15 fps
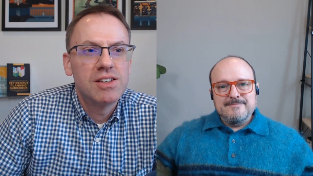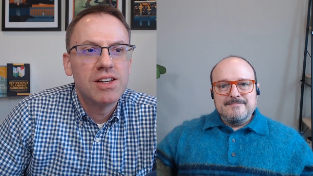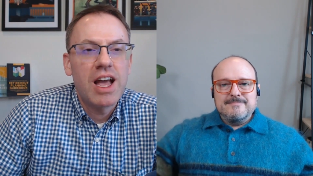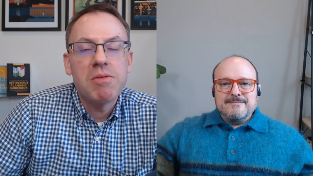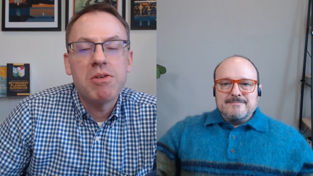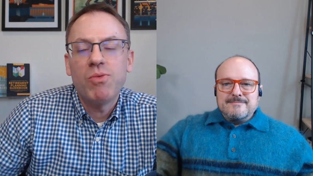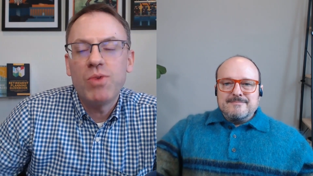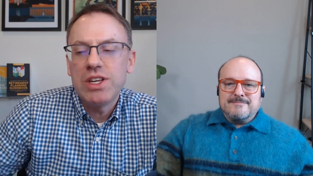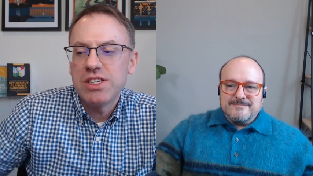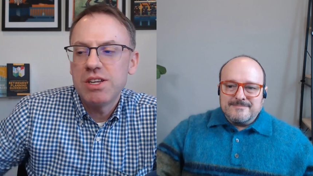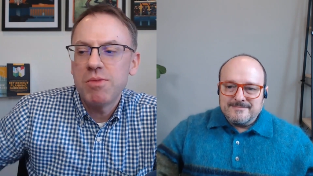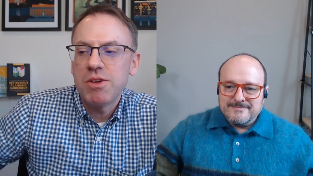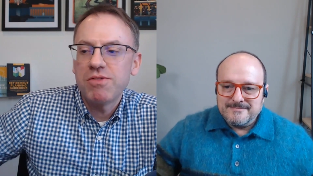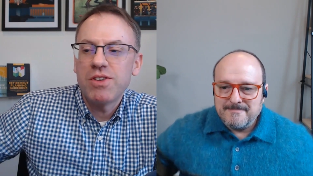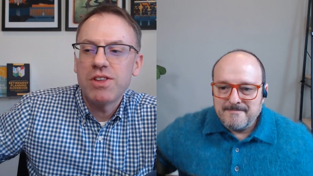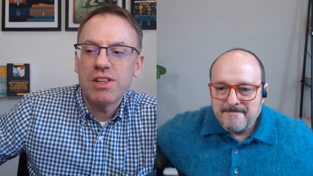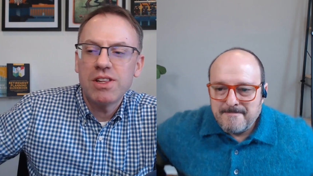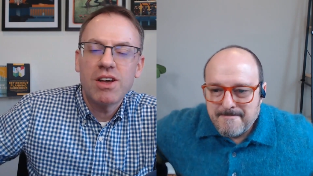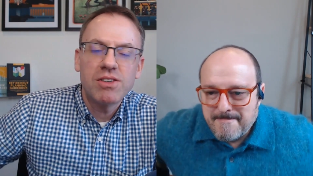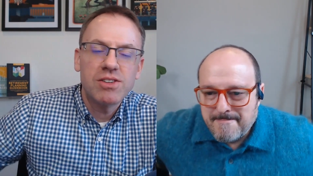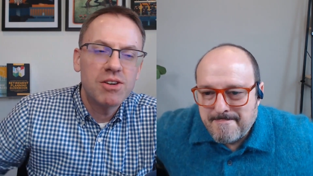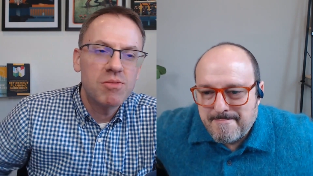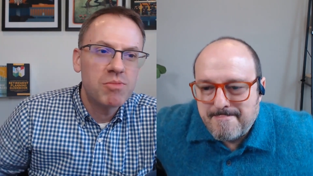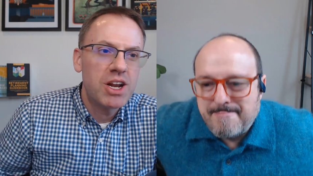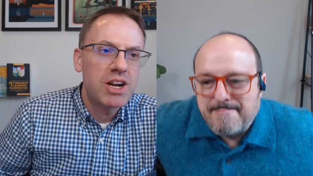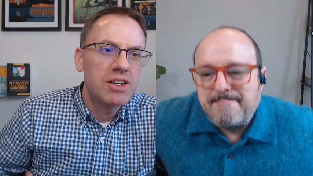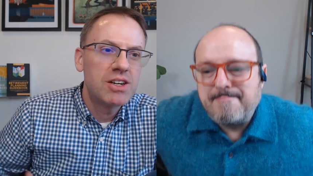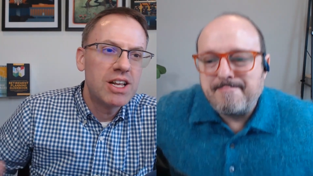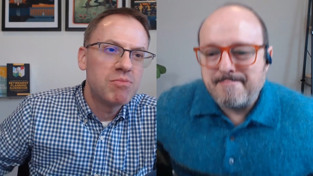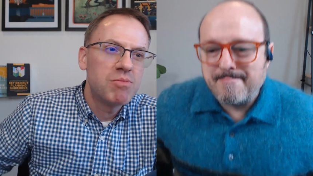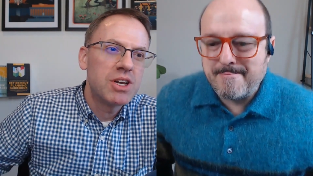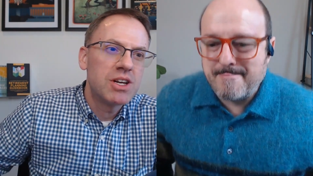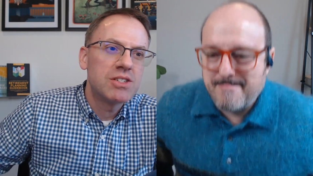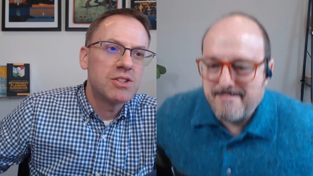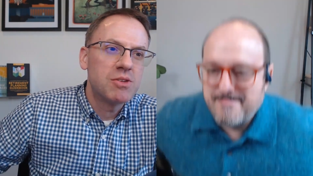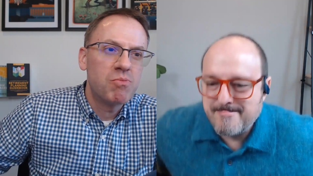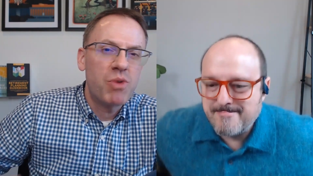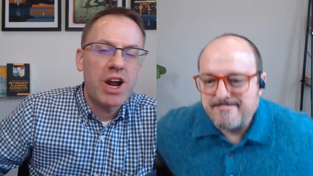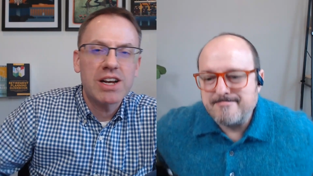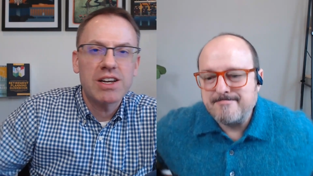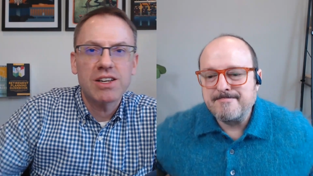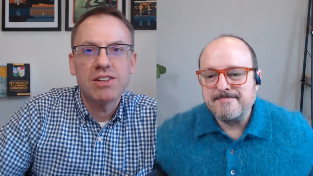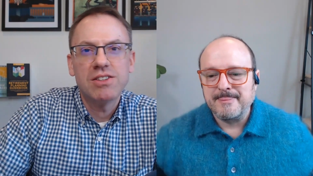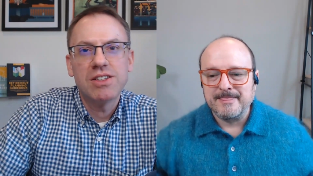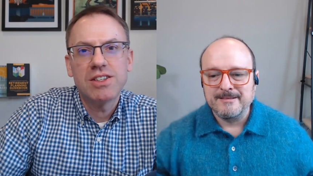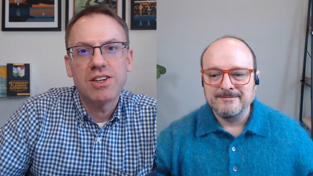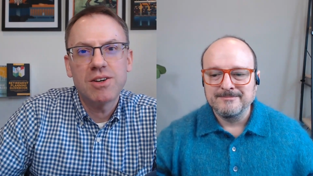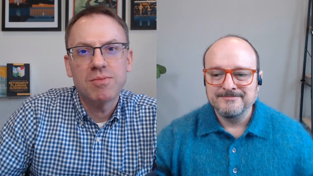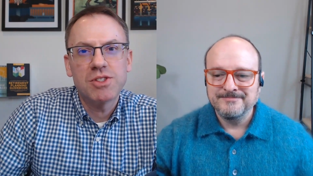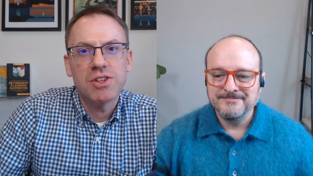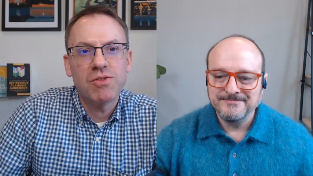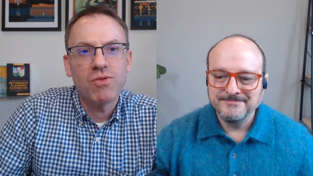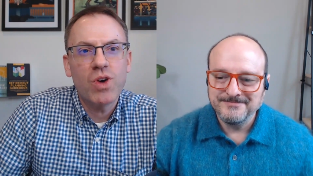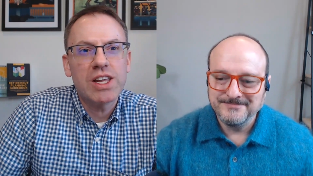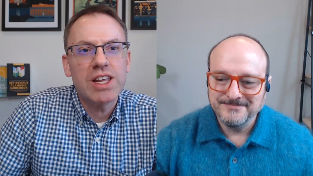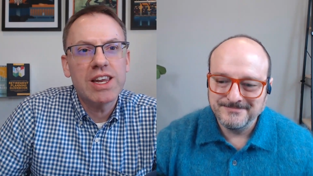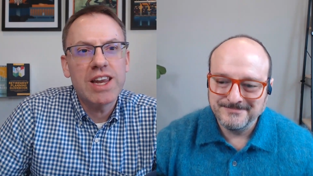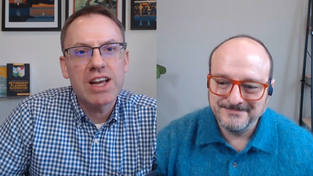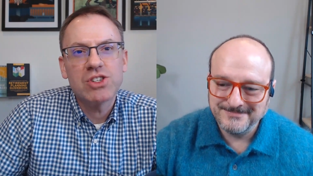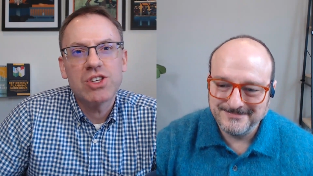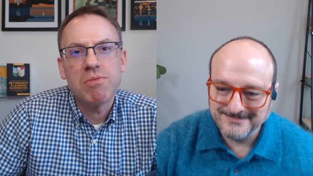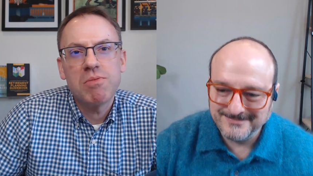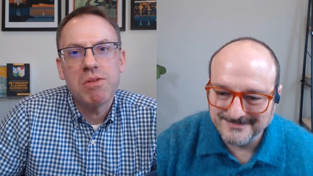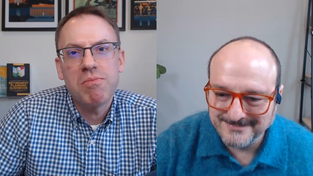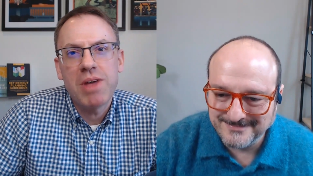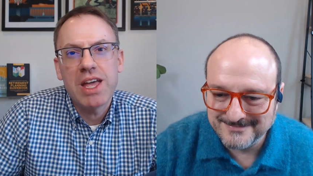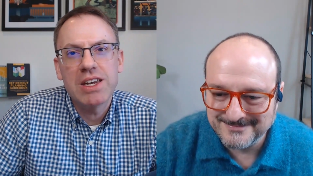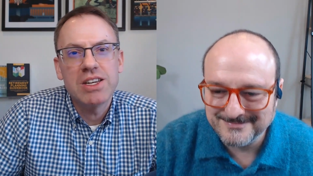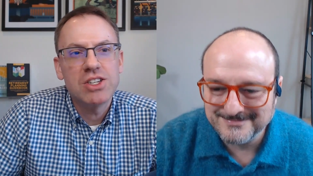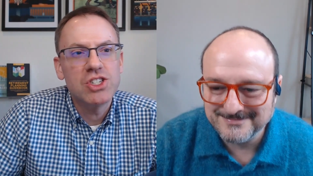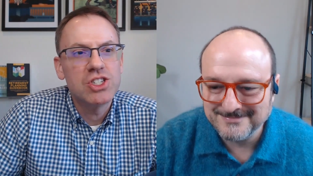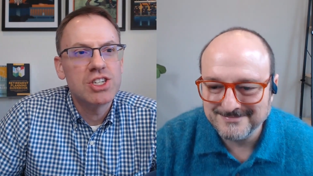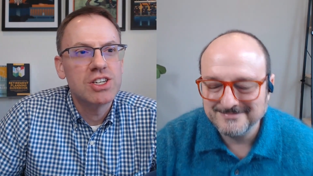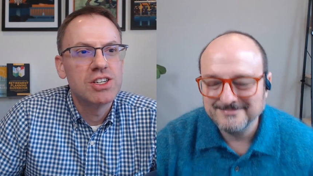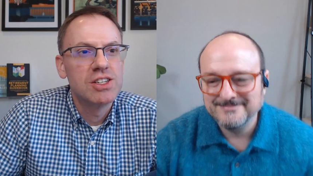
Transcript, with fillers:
Speaker 1: I mean, reasonable for the long term care need, but also practical in terms of what can actually be managed